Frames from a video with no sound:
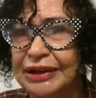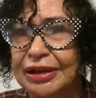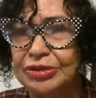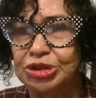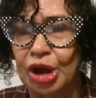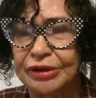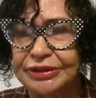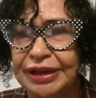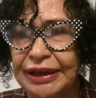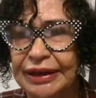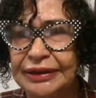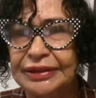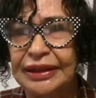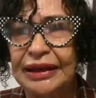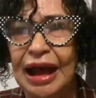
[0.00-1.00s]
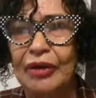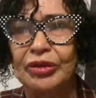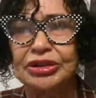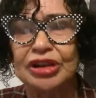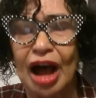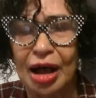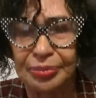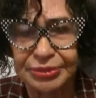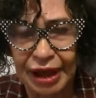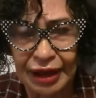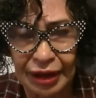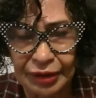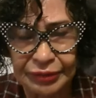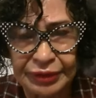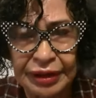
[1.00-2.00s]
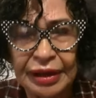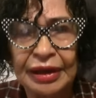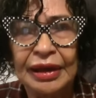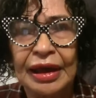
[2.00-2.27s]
that he was only kidding. Then I would calm down.